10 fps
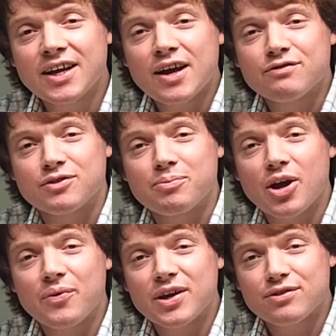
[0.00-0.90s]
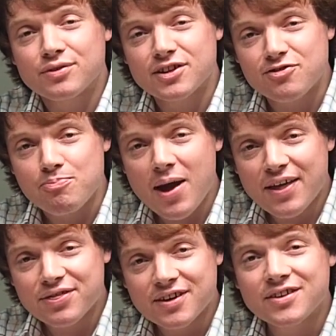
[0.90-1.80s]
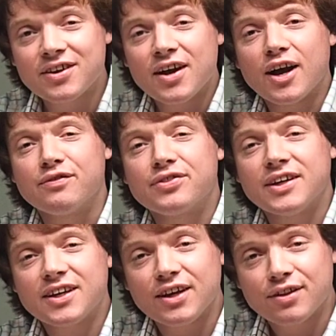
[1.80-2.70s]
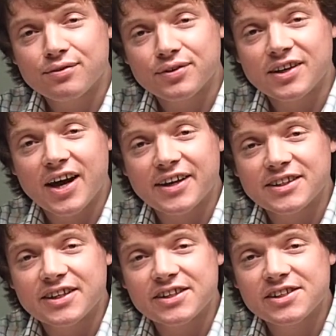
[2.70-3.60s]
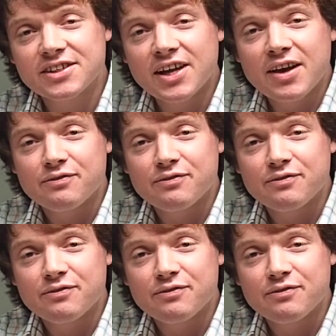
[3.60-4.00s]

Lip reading: from going through this method of thinking through the ideas